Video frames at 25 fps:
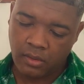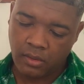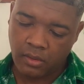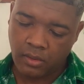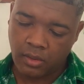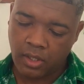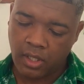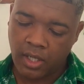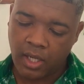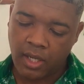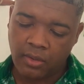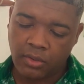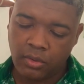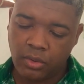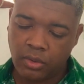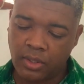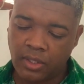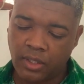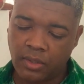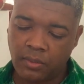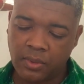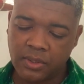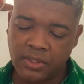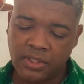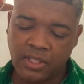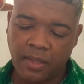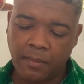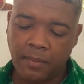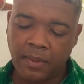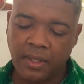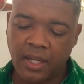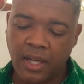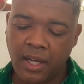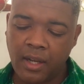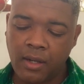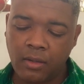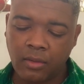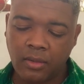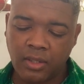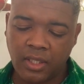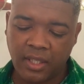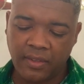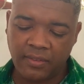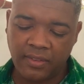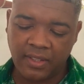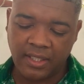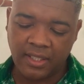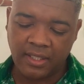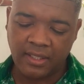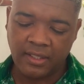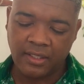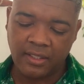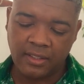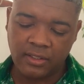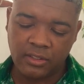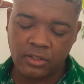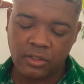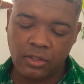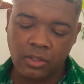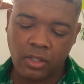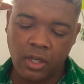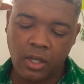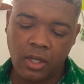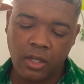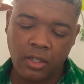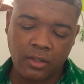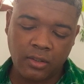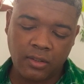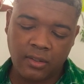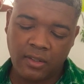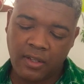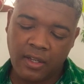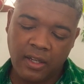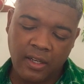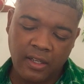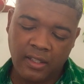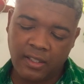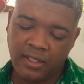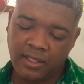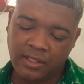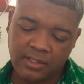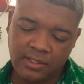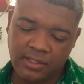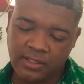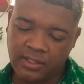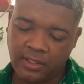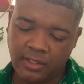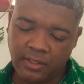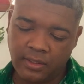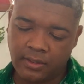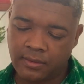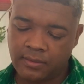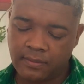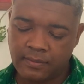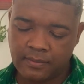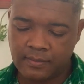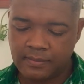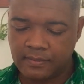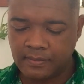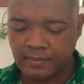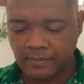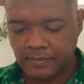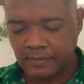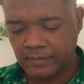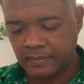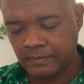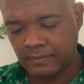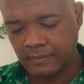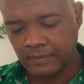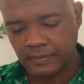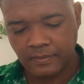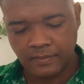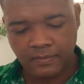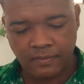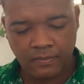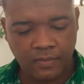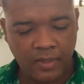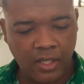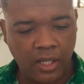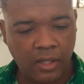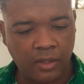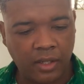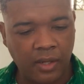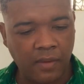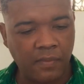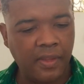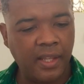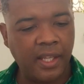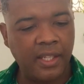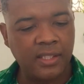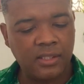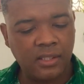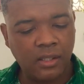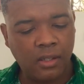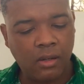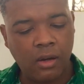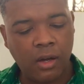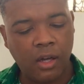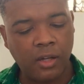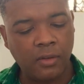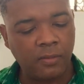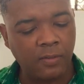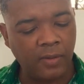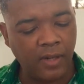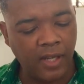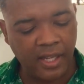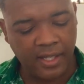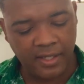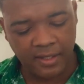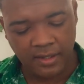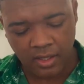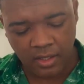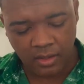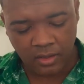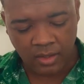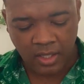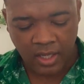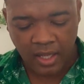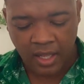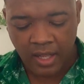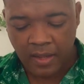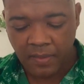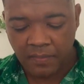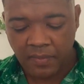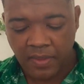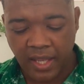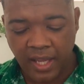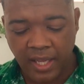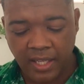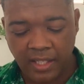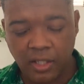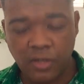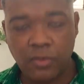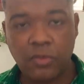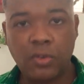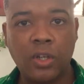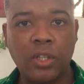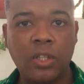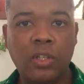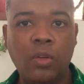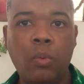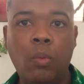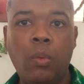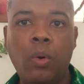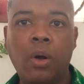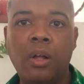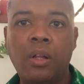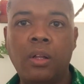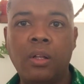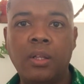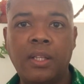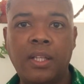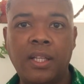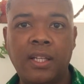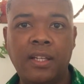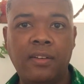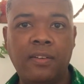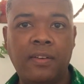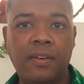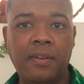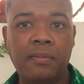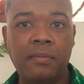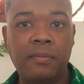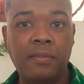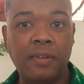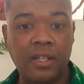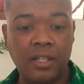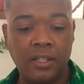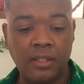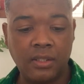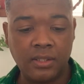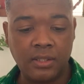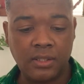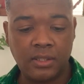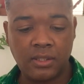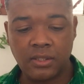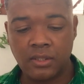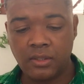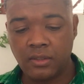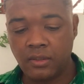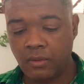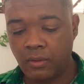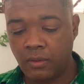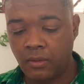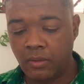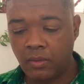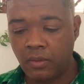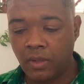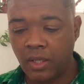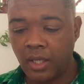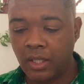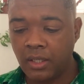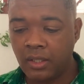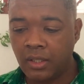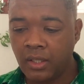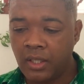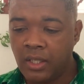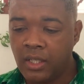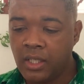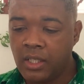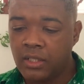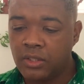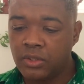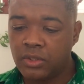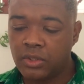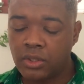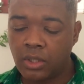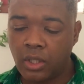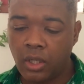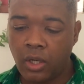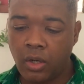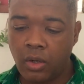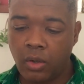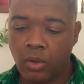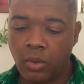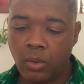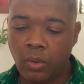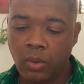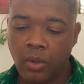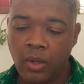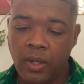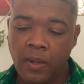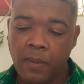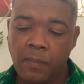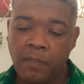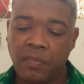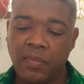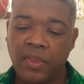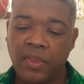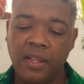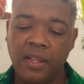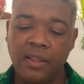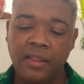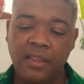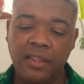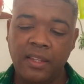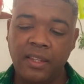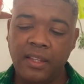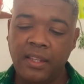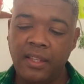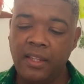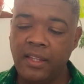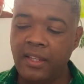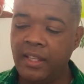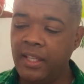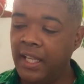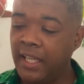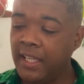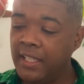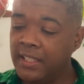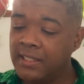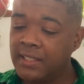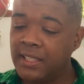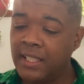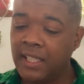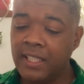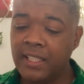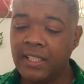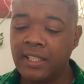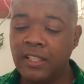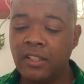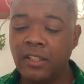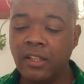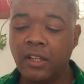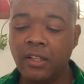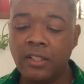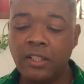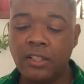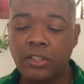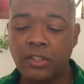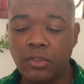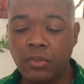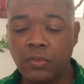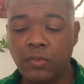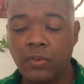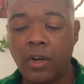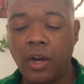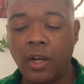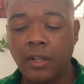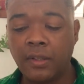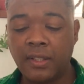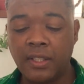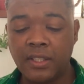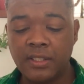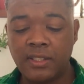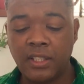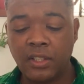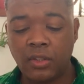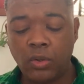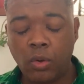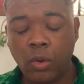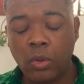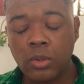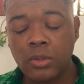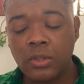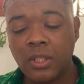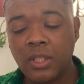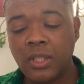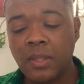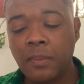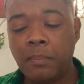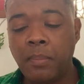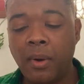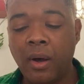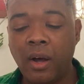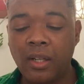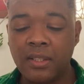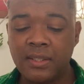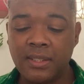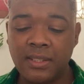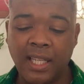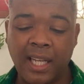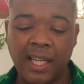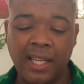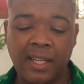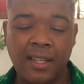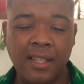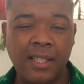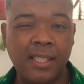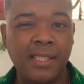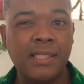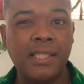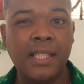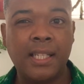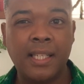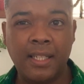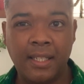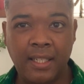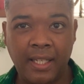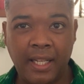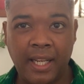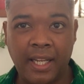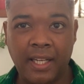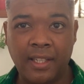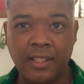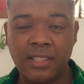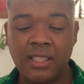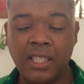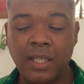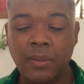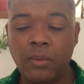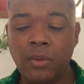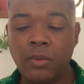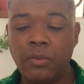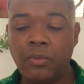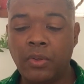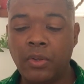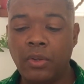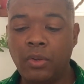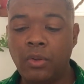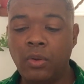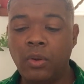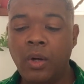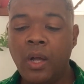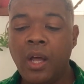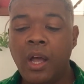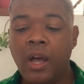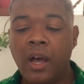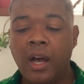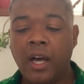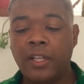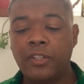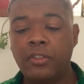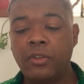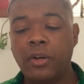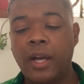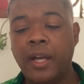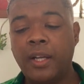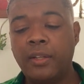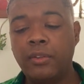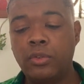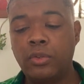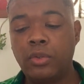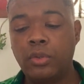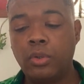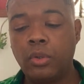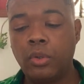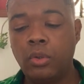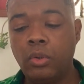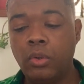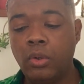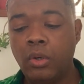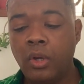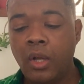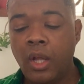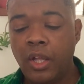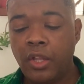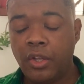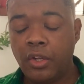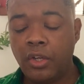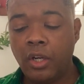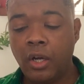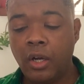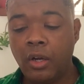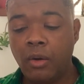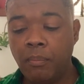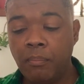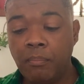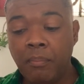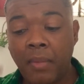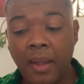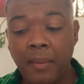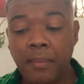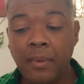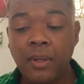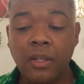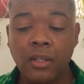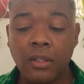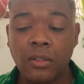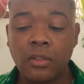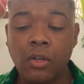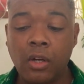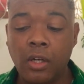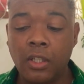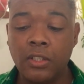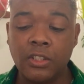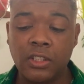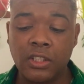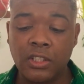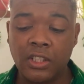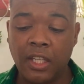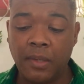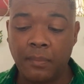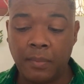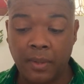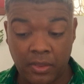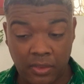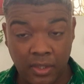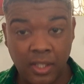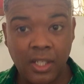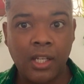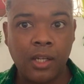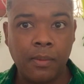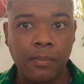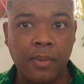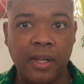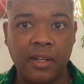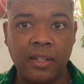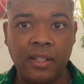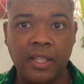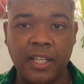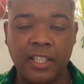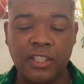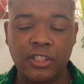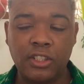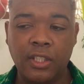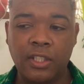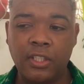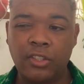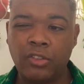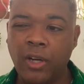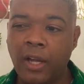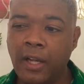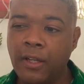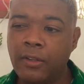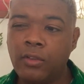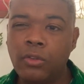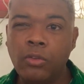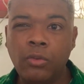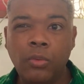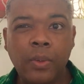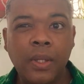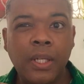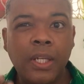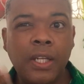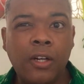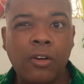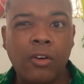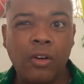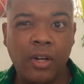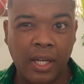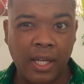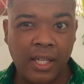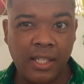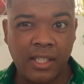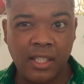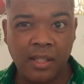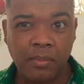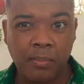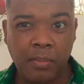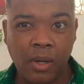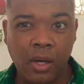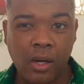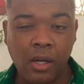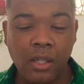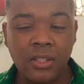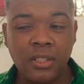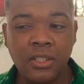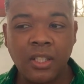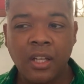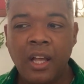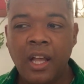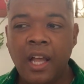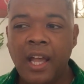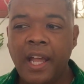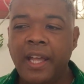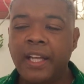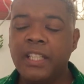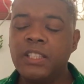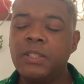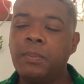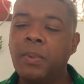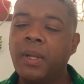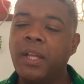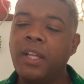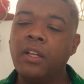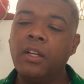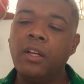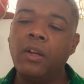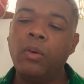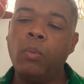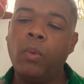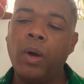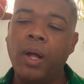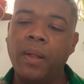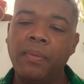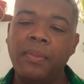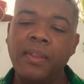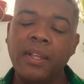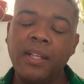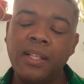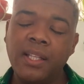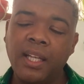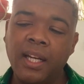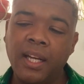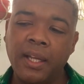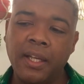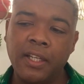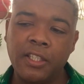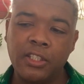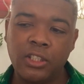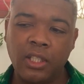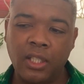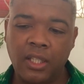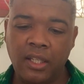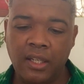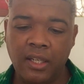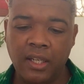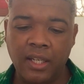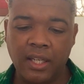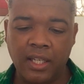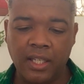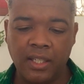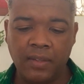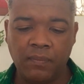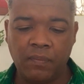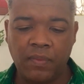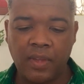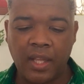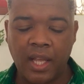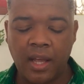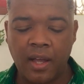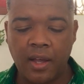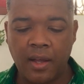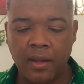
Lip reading: Okay, I thought that was coming out. Evidently it's not. Let's see. Okay, there's a card flying out. And you've got the World in reverse. Alright? So that is letting you know that you've got this, and also the past cycle is at an end. Some of you are trying to, you know, maybe not consciously, but think about it actually, trying to recreate the past. It's, you know, one thing that I actually learned